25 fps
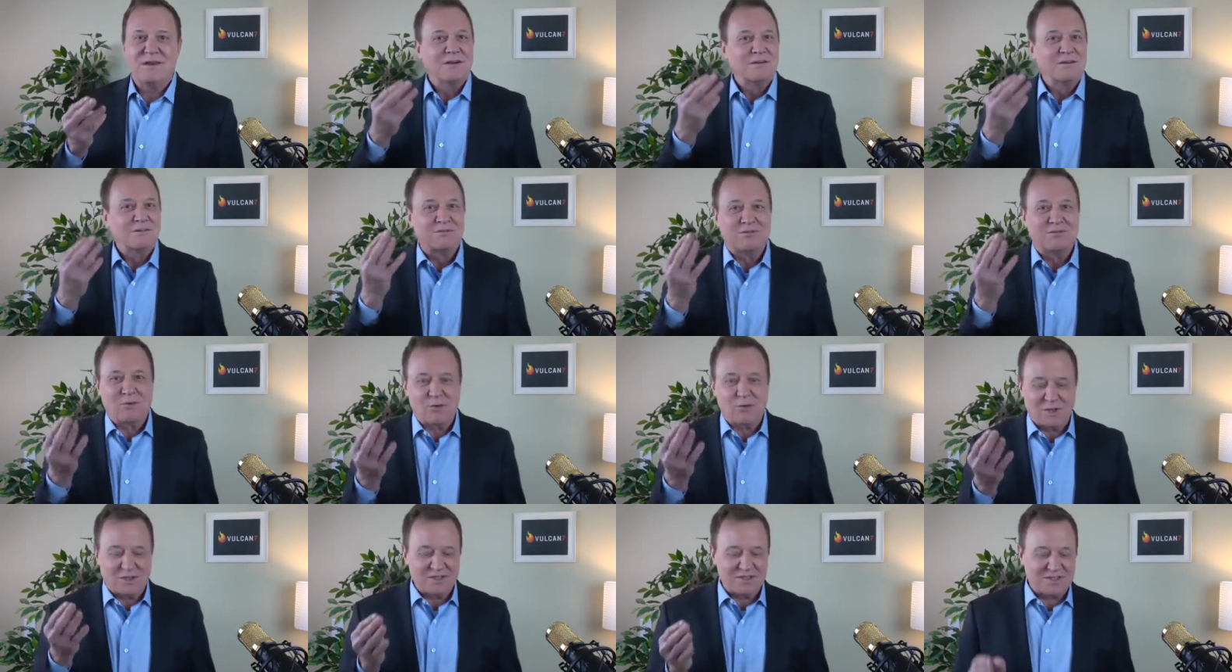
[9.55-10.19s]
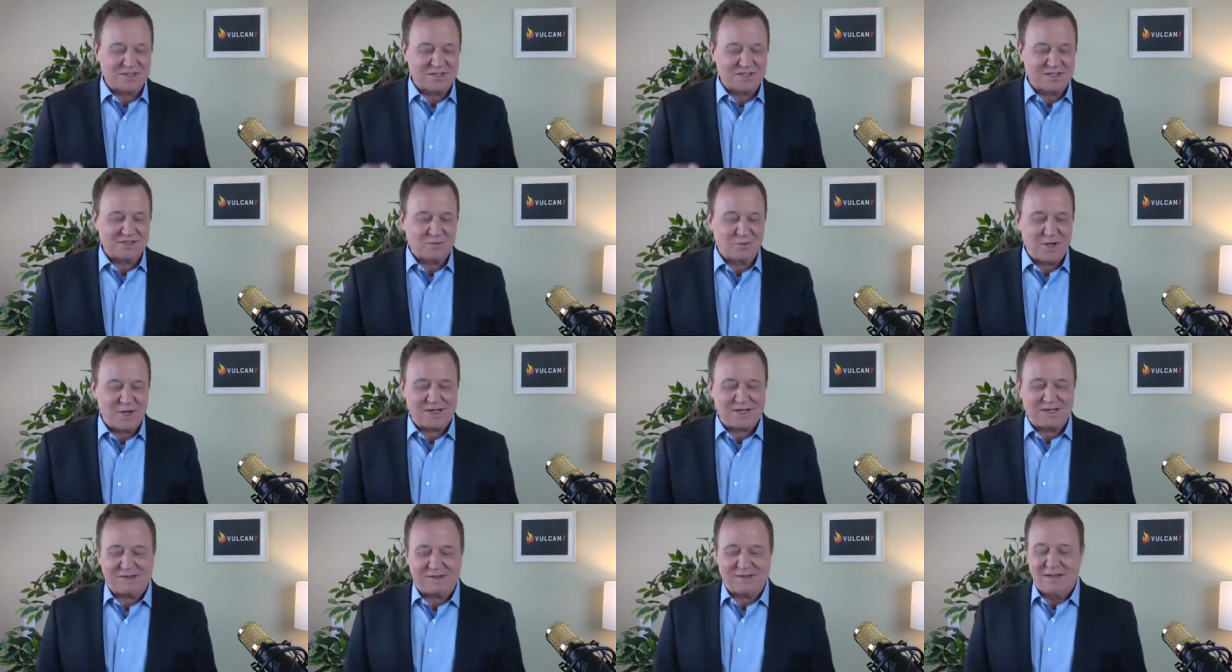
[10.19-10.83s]
4 listings a
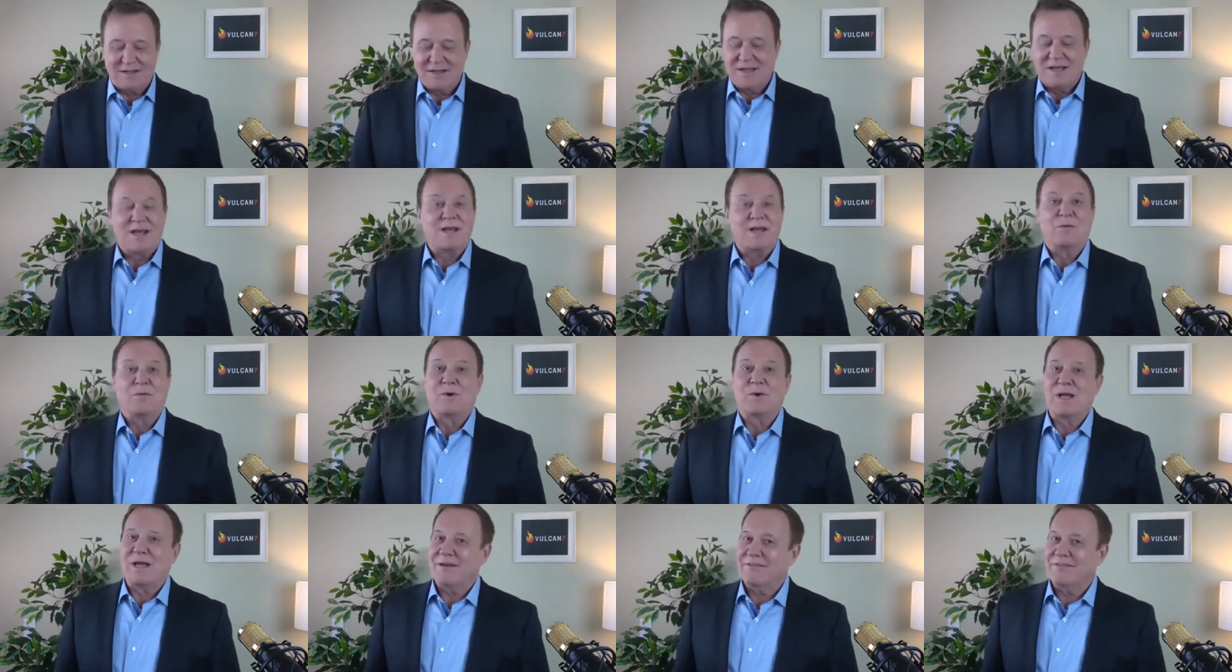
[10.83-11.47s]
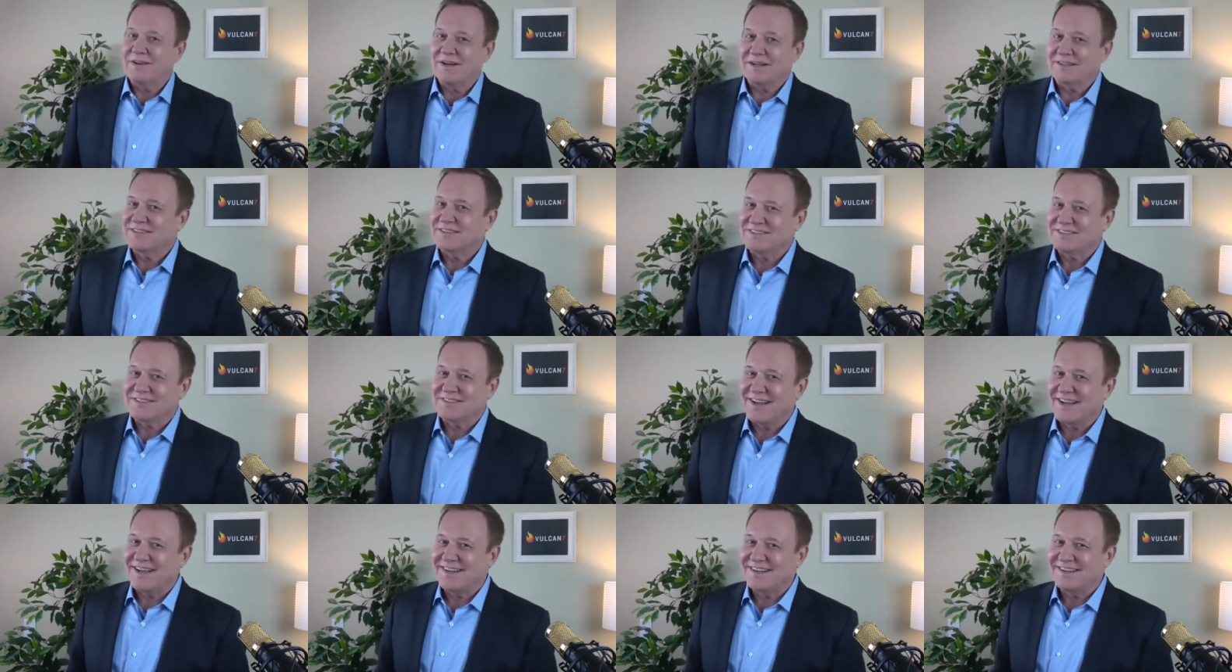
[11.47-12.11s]
week, and we have an
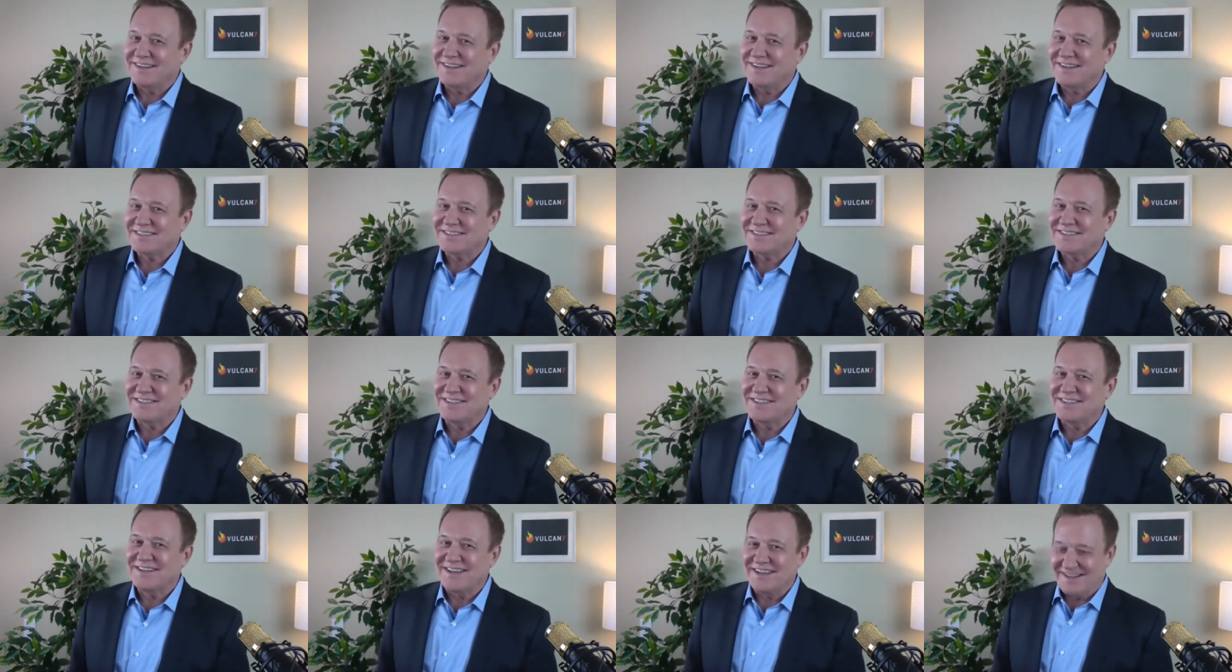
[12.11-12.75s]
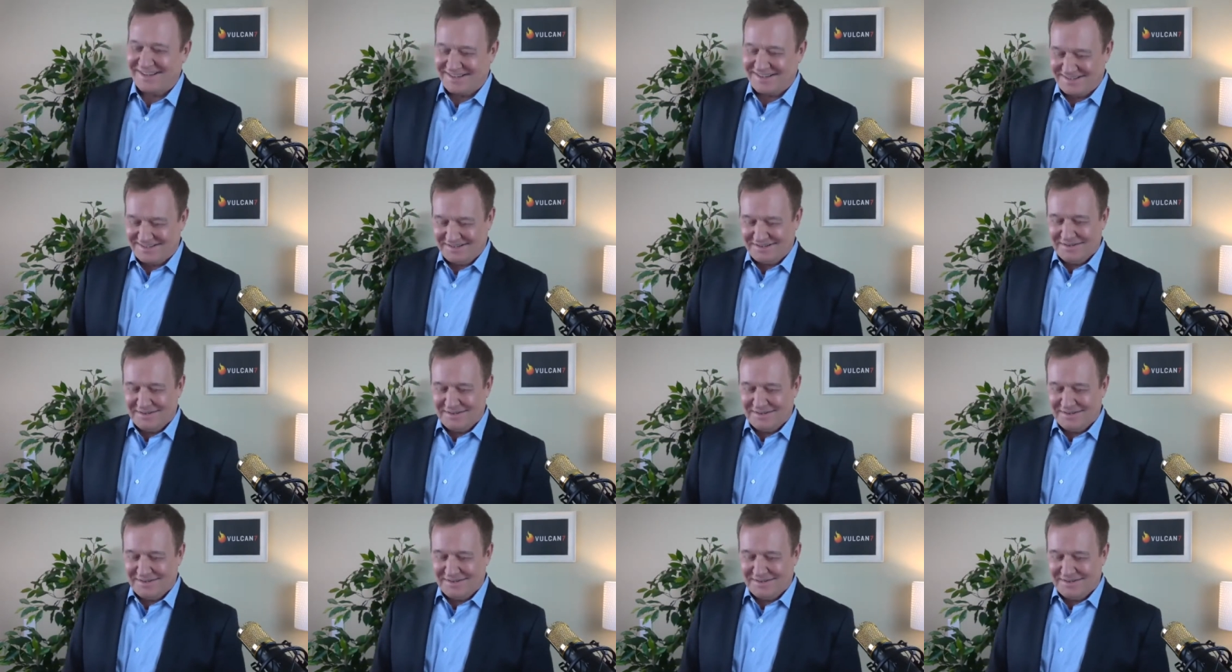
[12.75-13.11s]
exciting guest today.